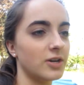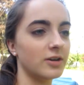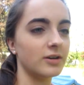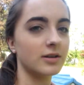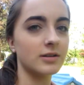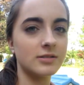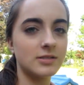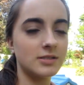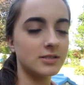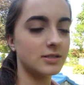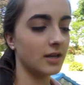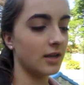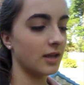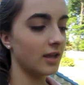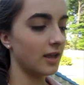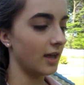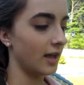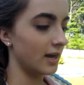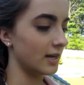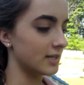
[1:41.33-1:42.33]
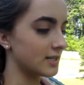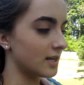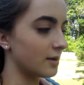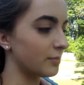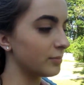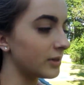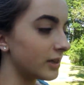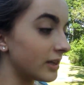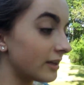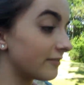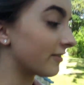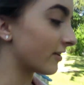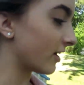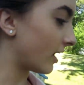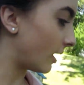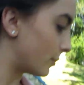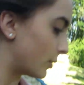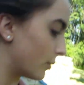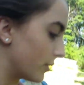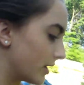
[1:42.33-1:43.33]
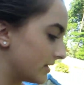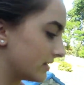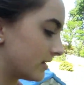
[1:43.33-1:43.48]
dogs. And I completely forgot, but we